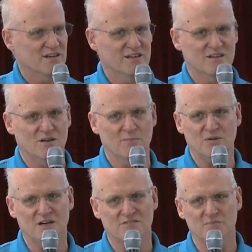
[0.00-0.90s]

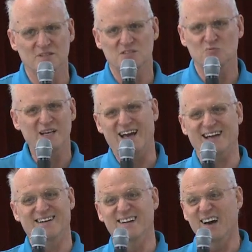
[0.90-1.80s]
Apart from this, we
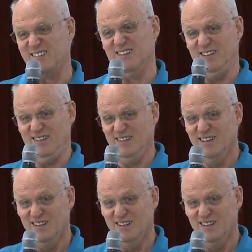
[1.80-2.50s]
got nothing